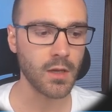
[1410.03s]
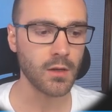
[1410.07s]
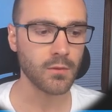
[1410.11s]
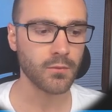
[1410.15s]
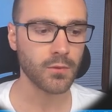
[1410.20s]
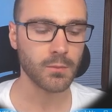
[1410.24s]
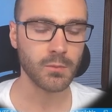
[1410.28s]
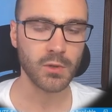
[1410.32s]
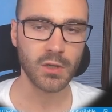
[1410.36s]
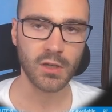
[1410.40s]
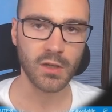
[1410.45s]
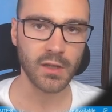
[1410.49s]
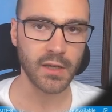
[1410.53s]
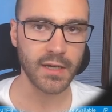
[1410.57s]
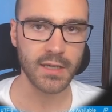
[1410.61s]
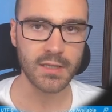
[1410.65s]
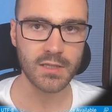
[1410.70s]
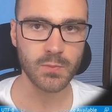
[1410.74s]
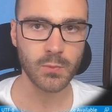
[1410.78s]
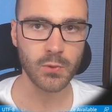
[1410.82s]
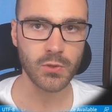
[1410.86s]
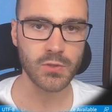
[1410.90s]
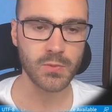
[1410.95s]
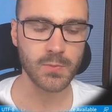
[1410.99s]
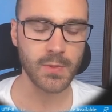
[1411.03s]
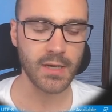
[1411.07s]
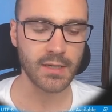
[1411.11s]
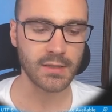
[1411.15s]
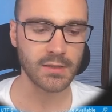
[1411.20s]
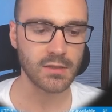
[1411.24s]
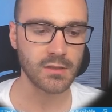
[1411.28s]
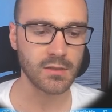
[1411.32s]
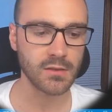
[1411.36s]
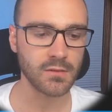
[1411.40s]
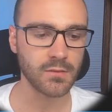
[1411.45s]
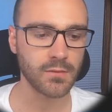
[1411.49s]
from the client's
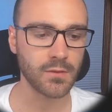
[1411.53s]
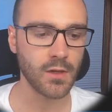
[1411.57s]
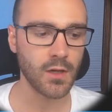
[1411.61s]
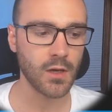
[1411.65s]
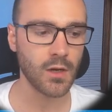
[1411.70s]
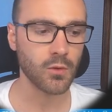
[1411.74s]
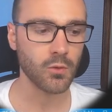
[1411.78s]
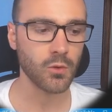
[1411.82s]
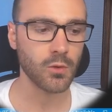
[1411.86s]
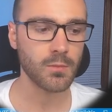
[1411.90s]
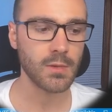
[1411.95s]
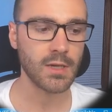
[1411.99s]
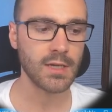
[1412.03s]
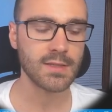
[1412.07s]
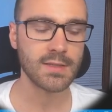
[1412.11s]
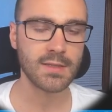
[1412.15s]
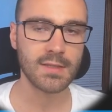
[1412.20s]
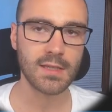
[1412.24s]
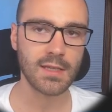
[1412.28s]
perspective remains